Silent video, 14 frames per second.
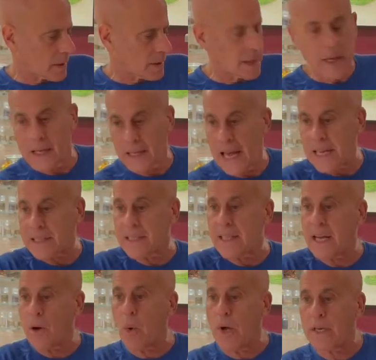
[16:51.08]
Last thing I
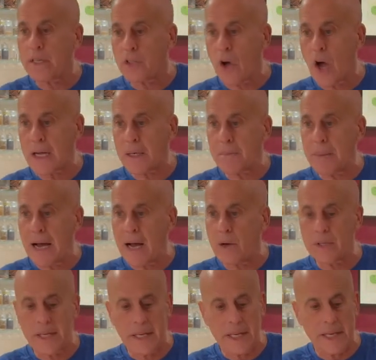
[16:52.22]
want to talk
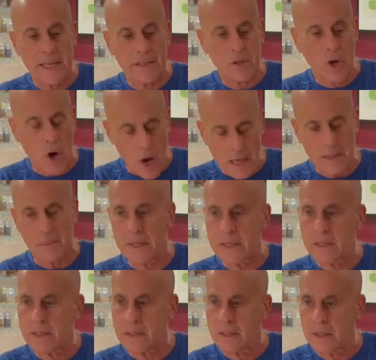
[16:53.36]
about is
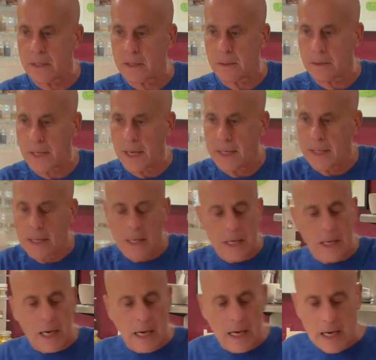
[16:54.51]
condiments, okay?
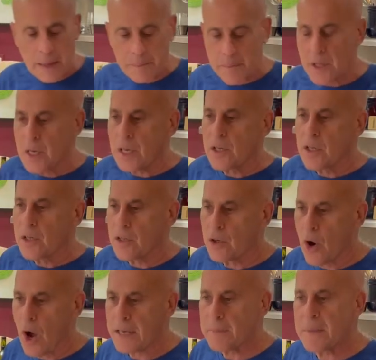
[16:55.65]

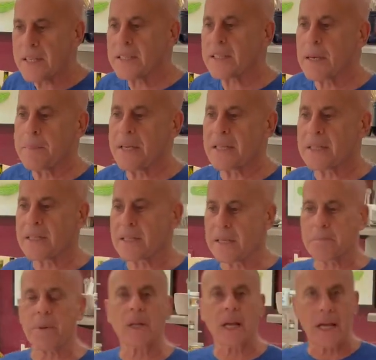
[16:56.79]
Condiments can be as
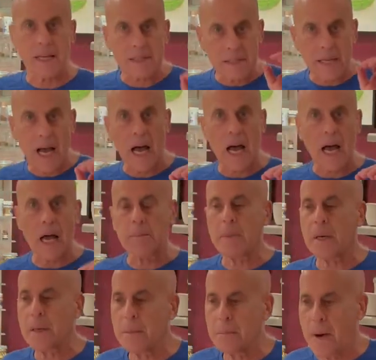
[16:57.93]
simple as thyme,
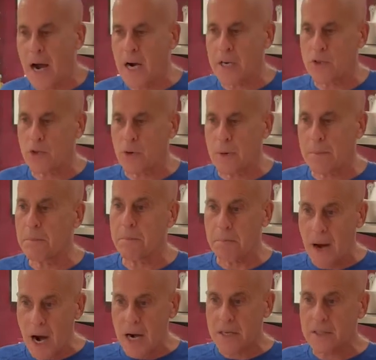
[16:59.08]
marjoram,
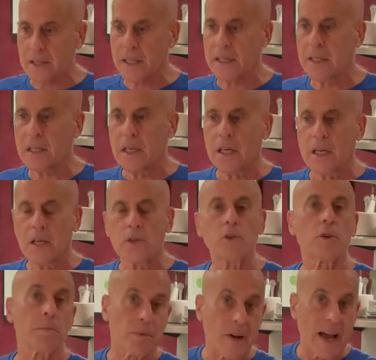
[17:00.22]
parsley. You
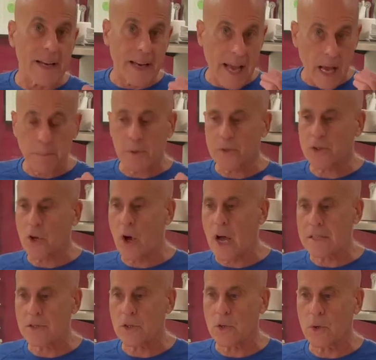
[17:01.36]
could provide
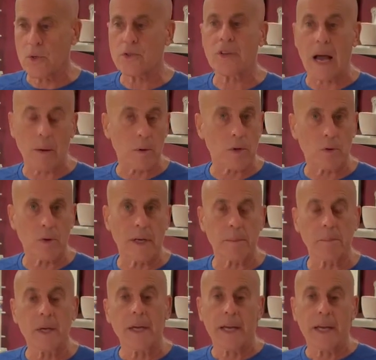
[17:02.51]
applesauce or sour cream.